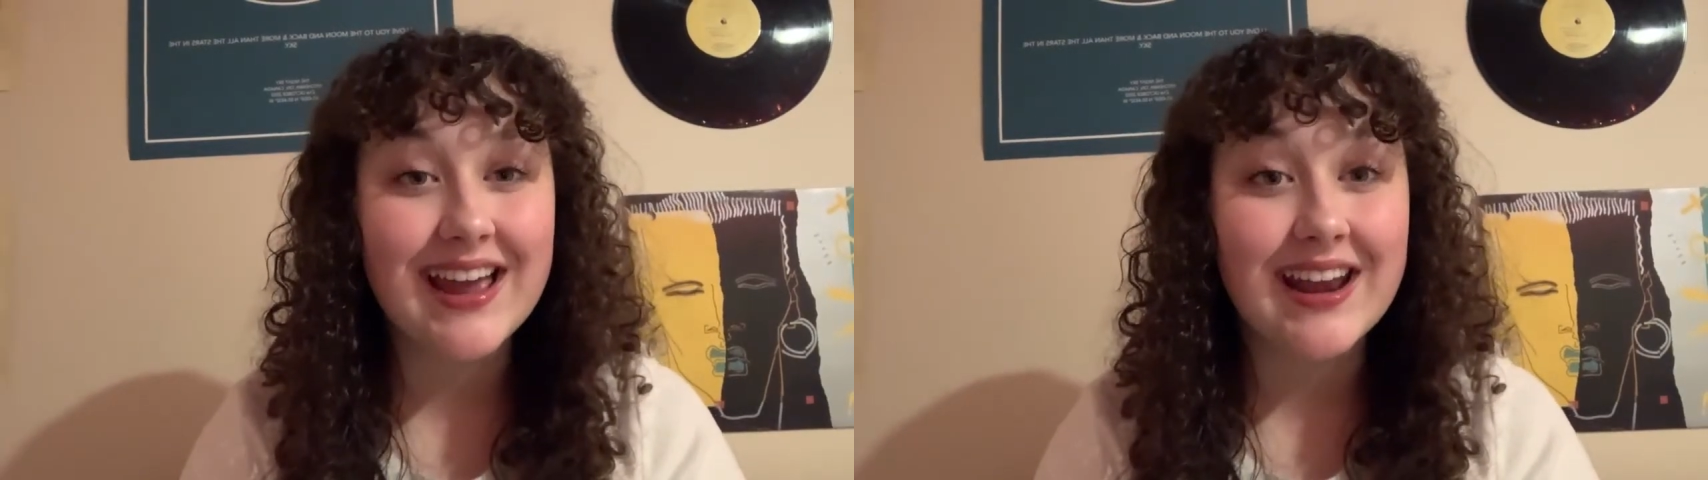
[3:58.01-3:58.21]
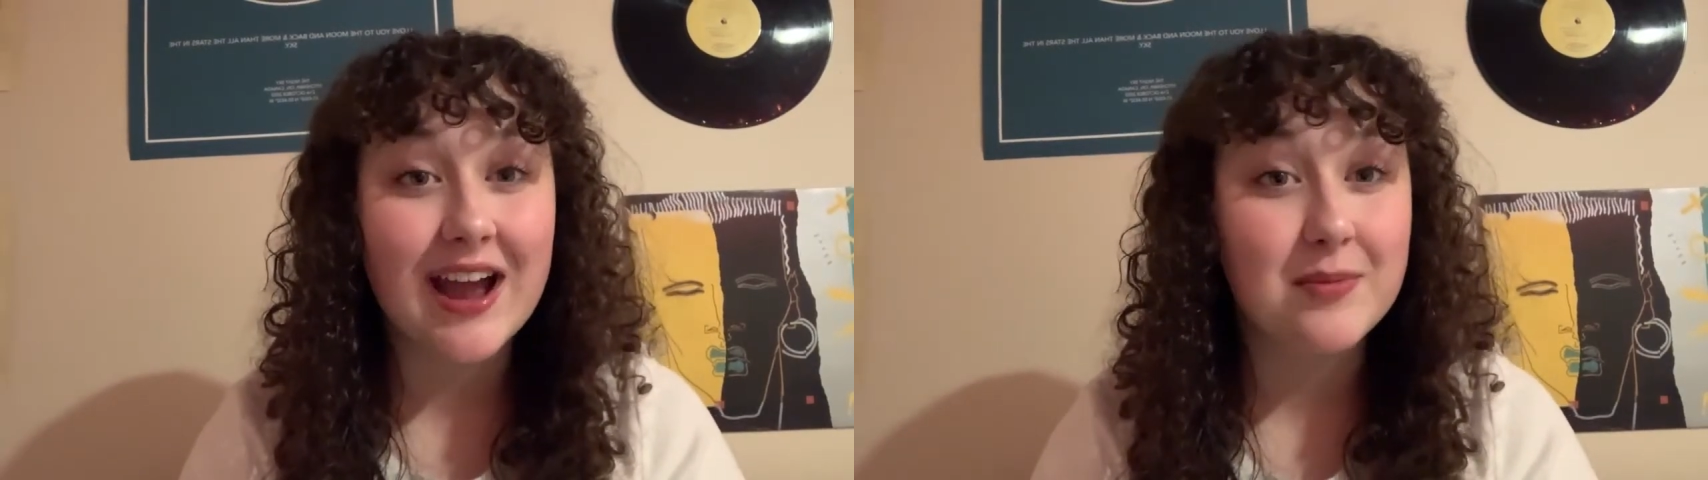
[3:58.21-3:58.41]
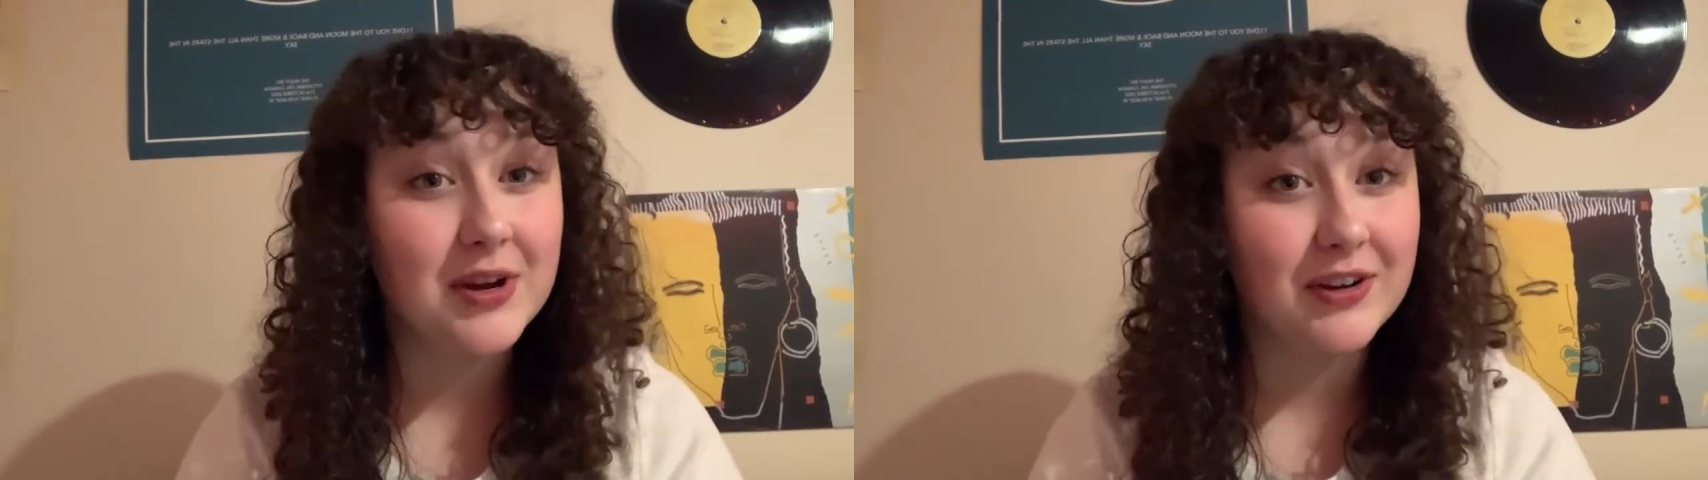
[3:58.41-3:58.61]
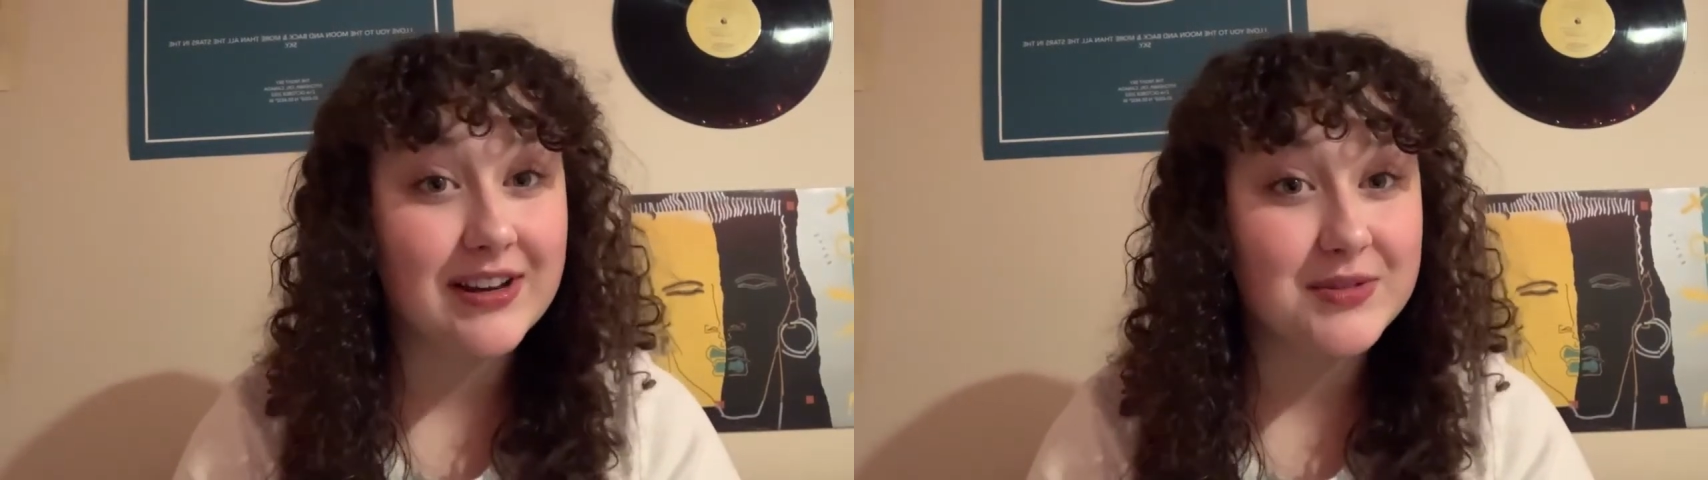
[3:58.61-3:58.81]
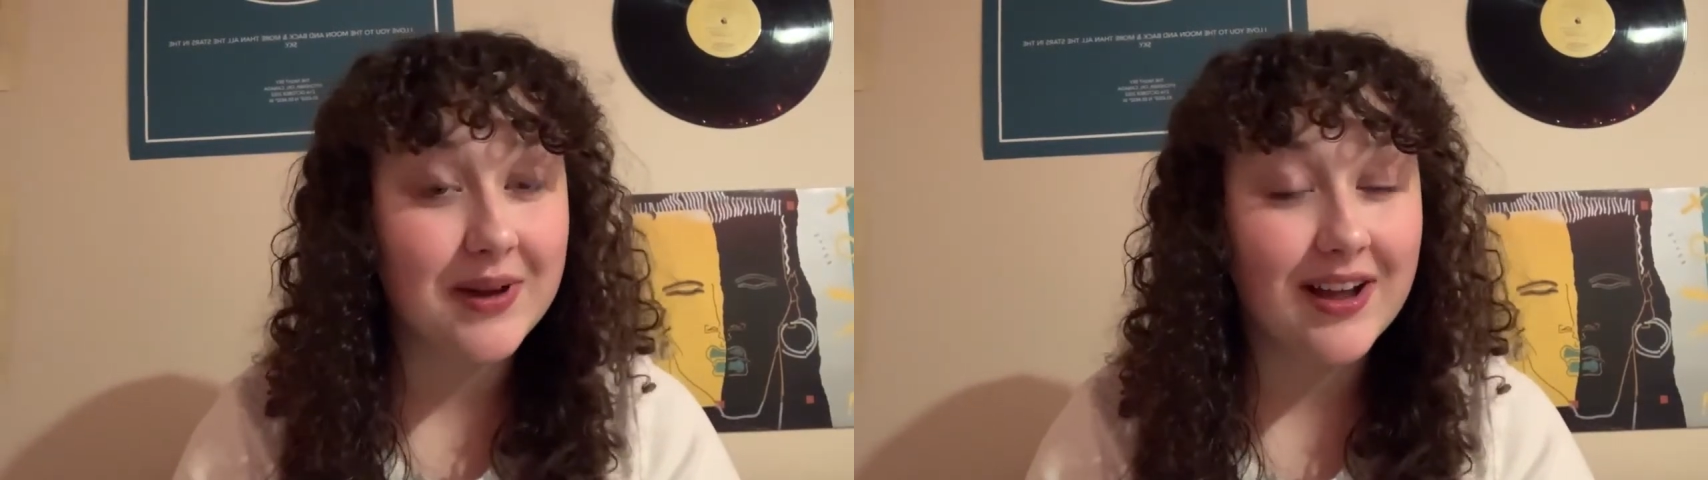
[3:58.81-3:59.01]
I'm in grade
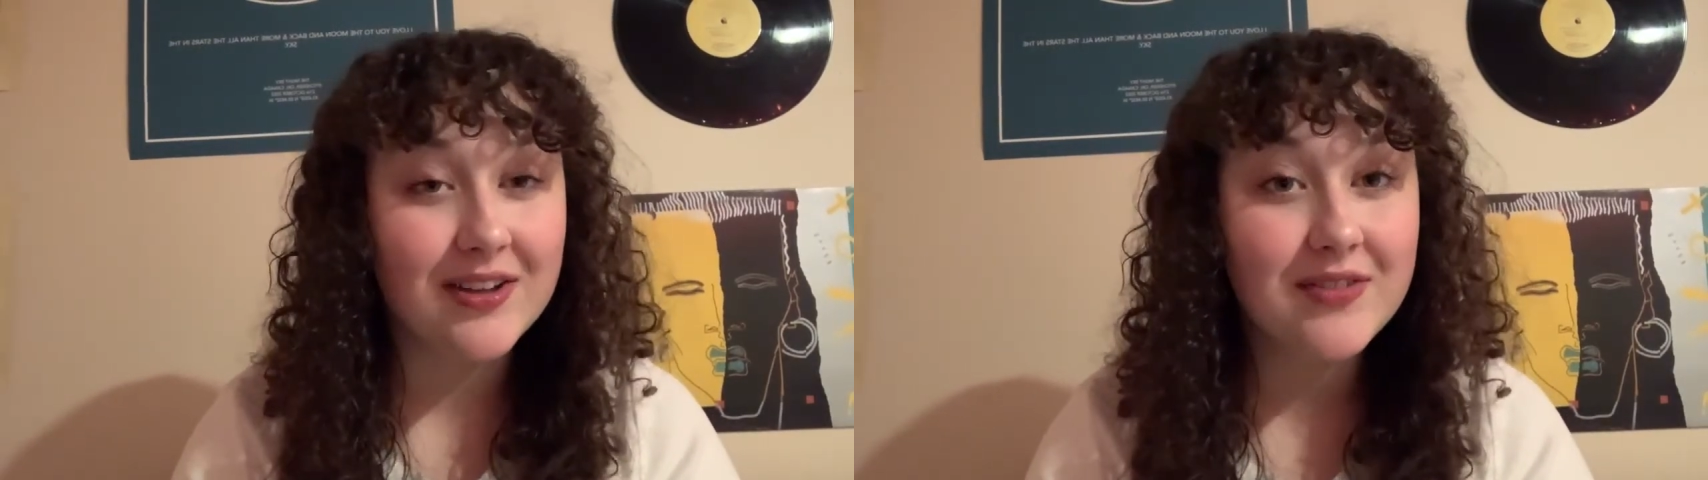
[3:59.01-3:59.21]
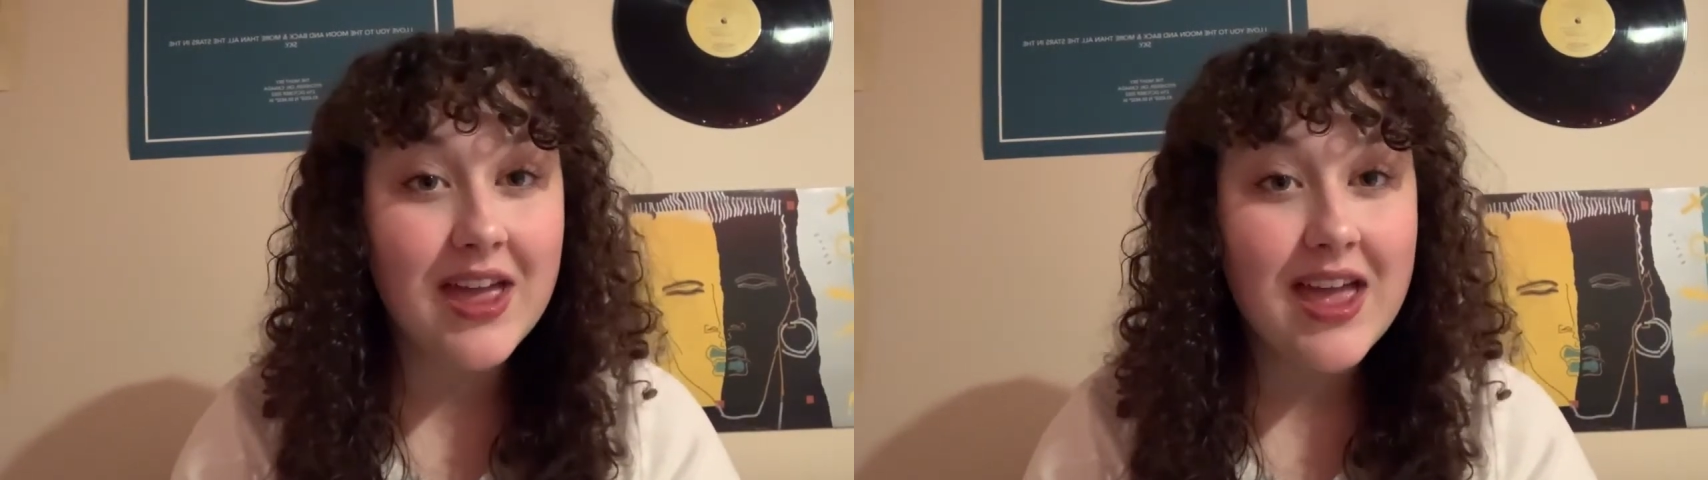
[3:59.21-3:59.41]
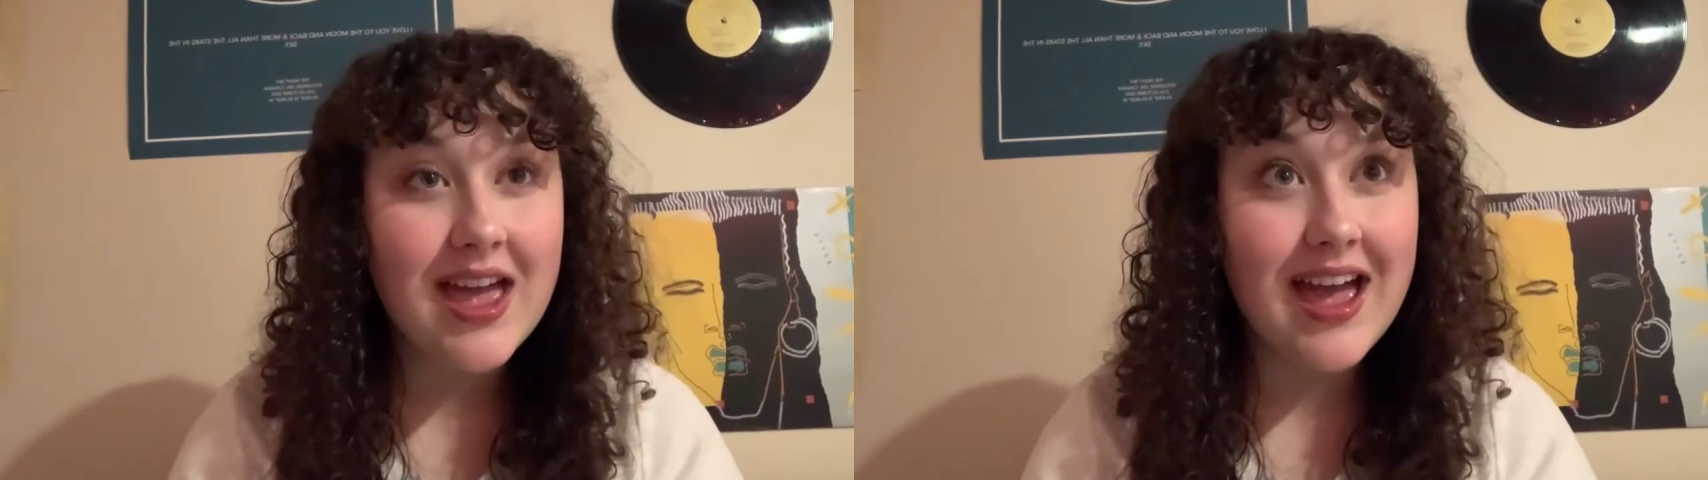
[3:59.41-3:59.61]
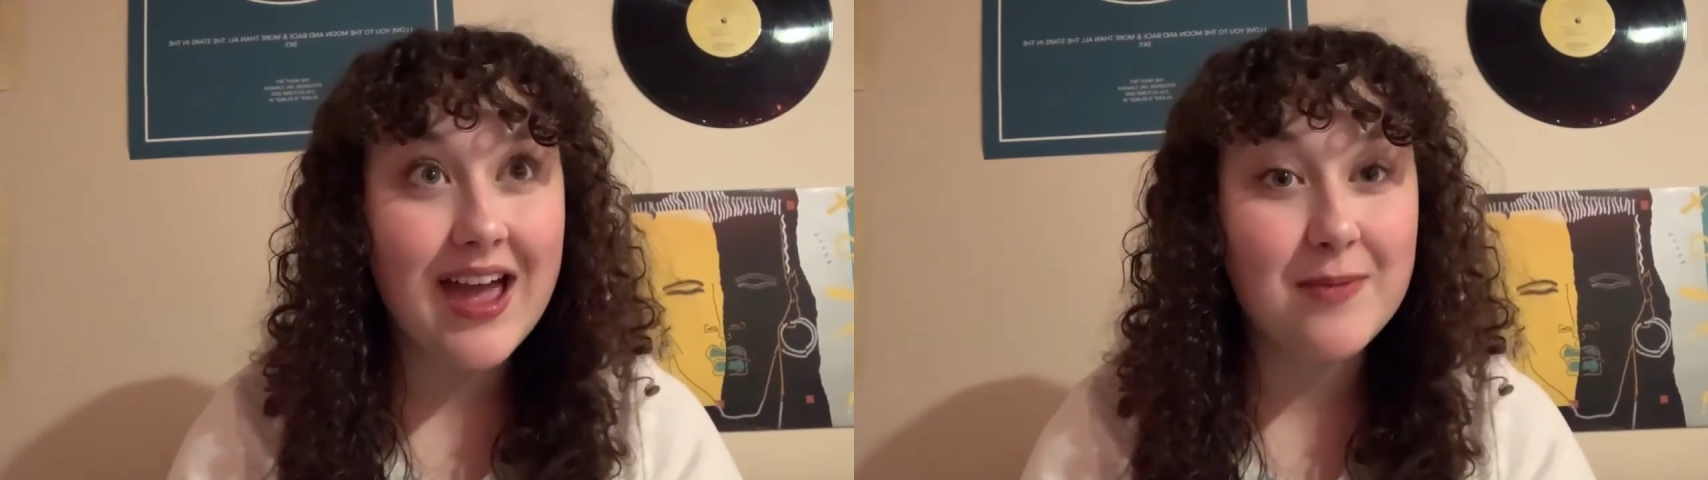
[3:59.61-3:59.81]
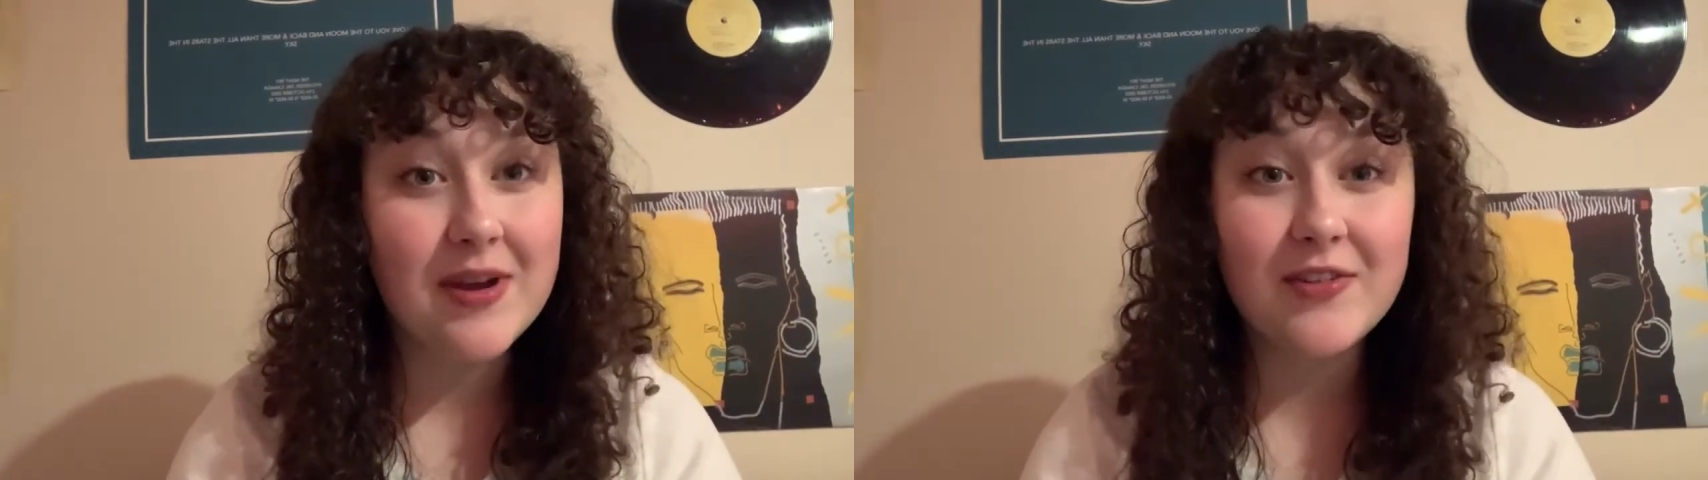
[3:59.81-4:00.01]
12 and
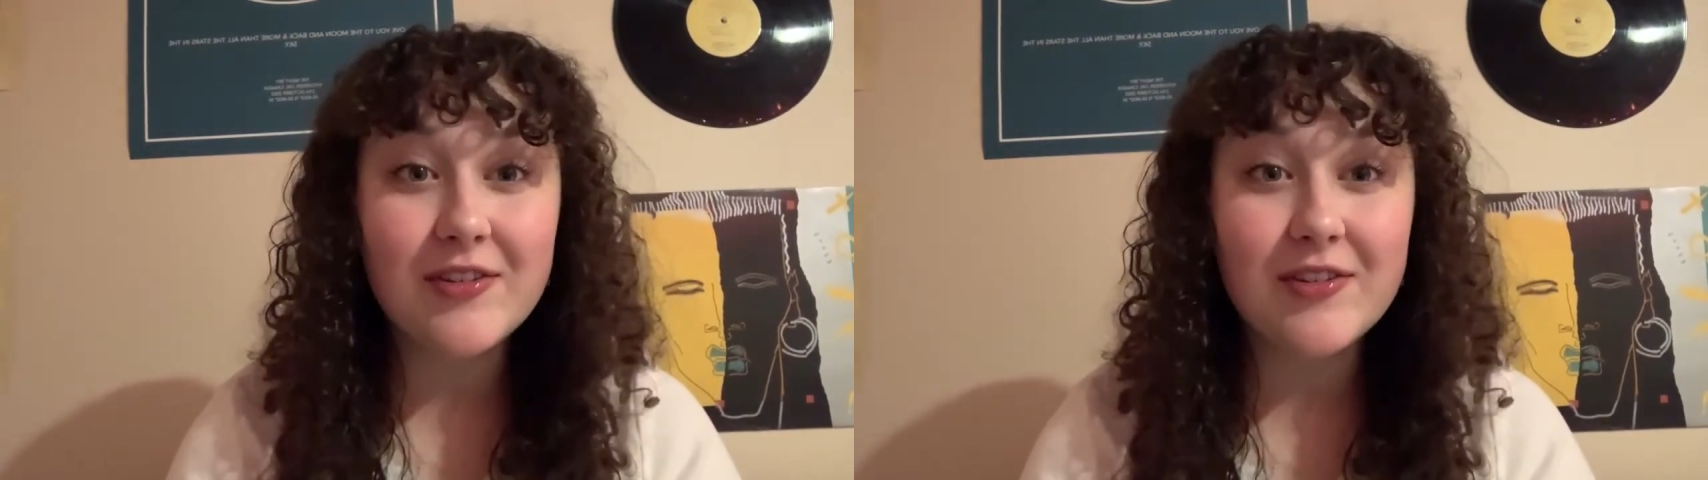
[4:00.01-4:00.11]
my favorite